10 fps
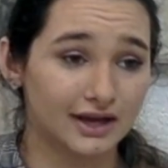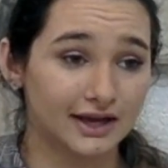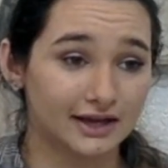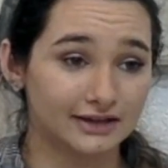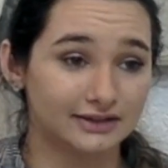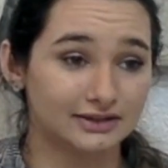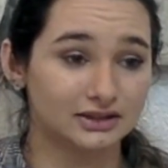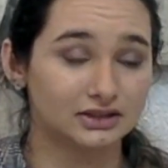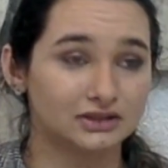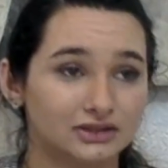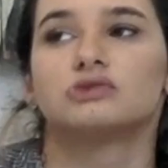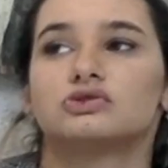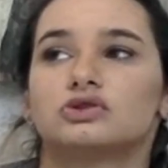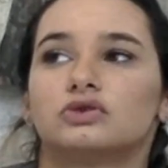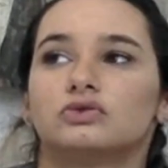And
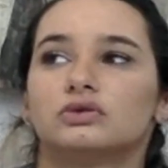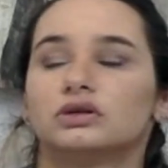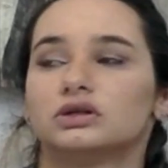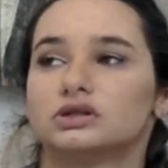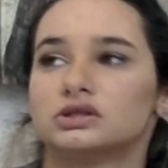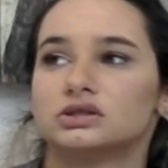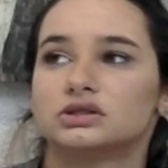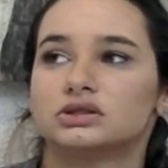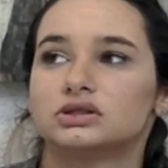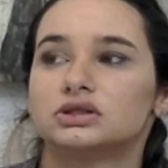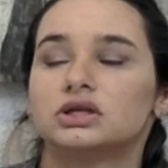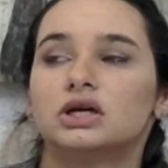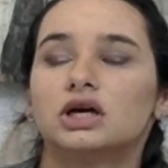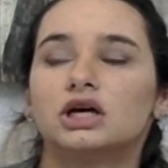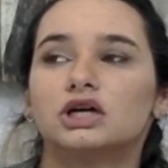so
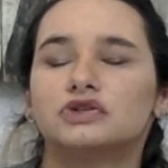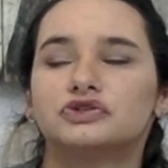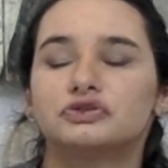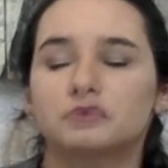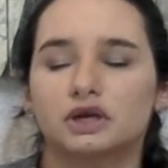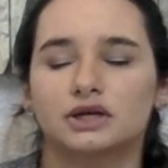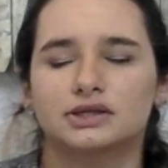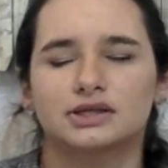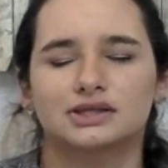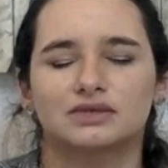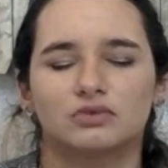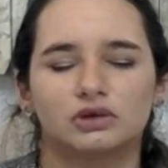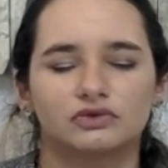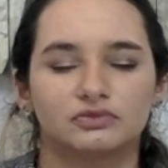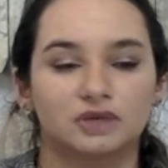it's super nice that
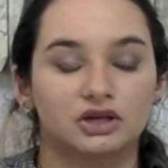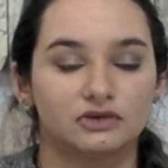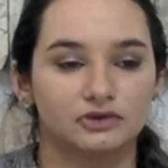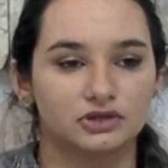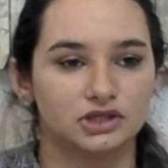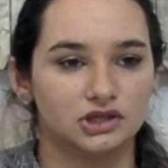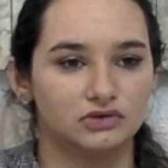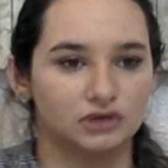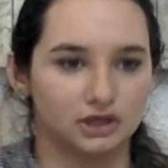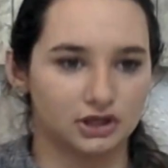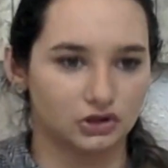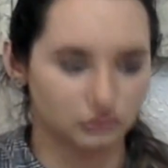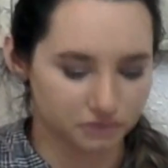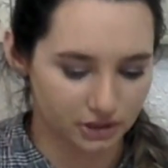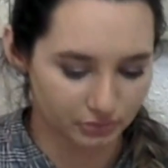someone from the university created a group
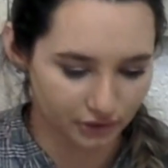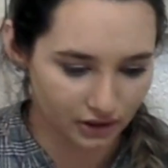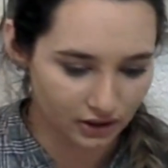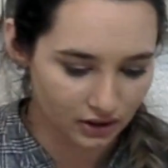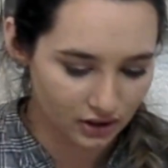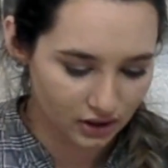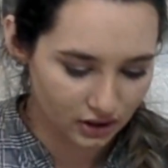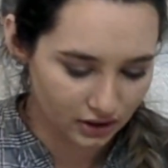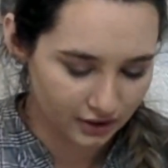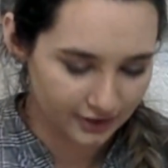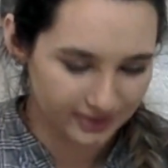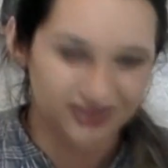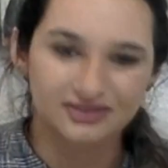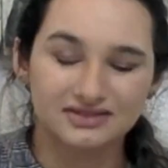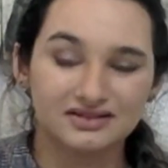chat, but
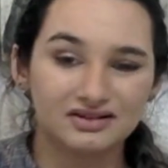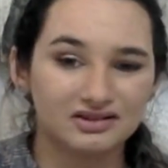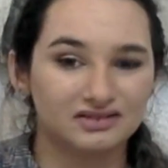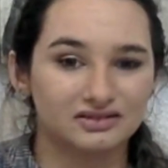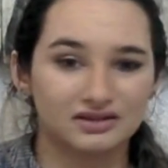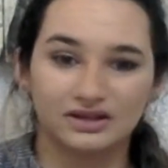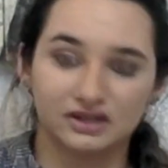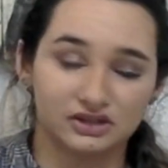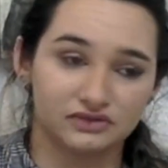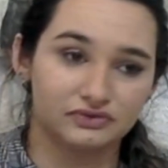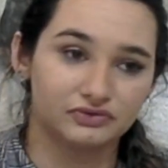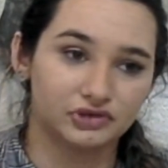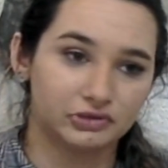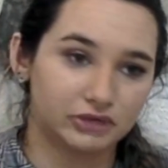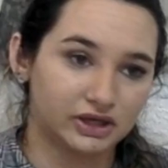that's not enough
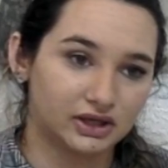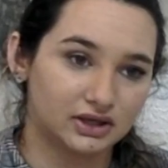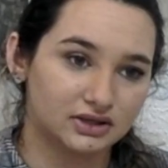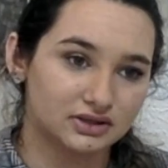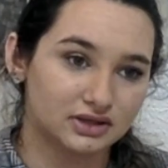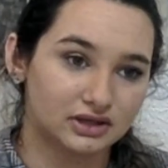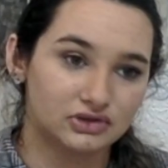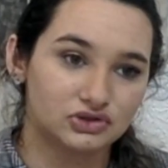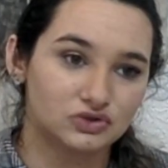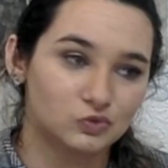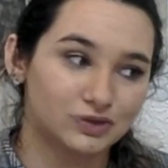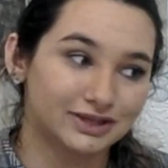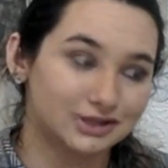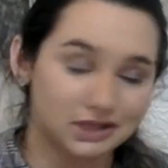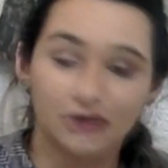in my hands. I just want
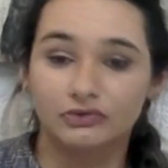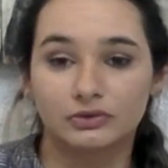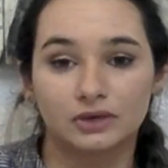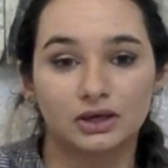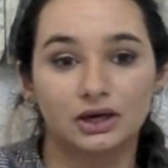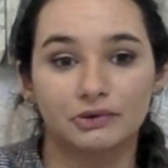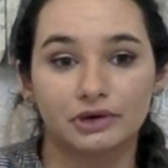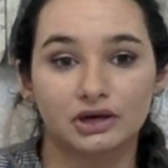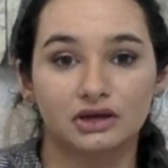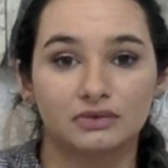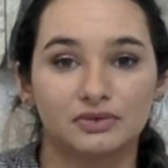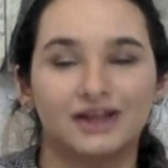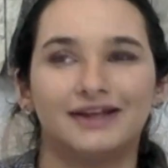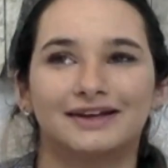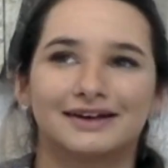to see everyone, and I want to be
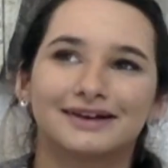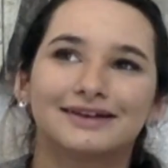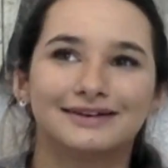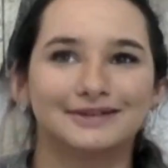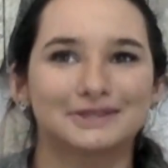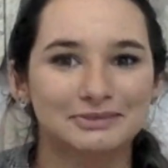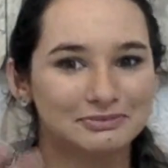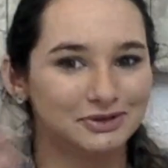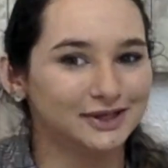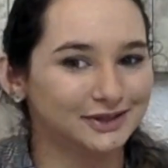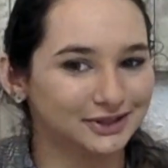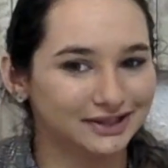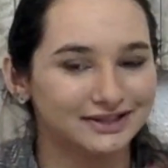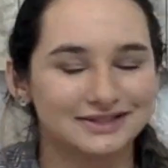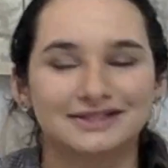like, here's my baked
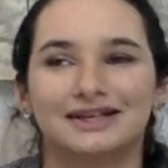goods.